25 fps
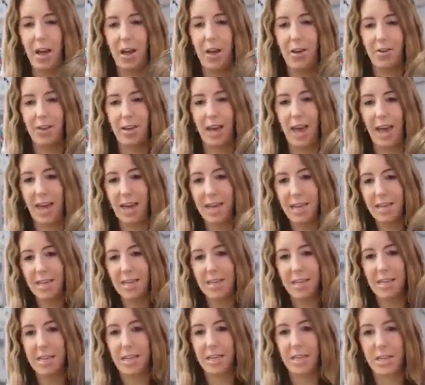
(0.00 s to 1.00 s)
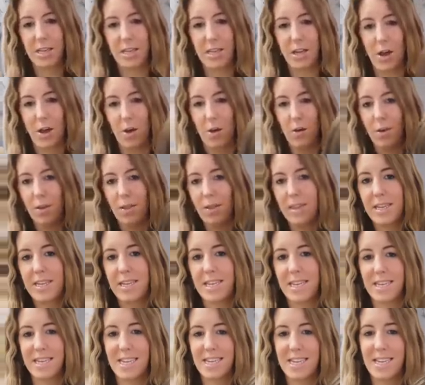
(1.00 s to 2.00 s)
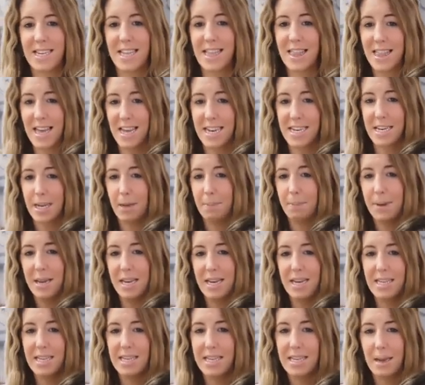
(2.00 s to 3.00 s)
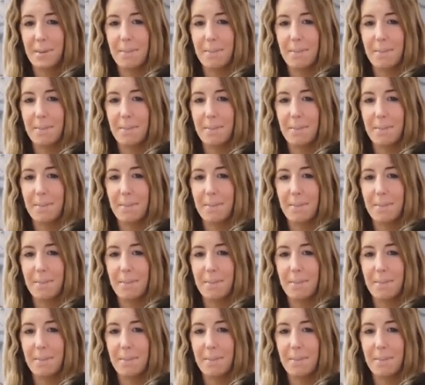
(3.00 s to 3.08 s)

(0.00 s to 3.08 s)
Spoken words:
okay? So this is a synthetic piece.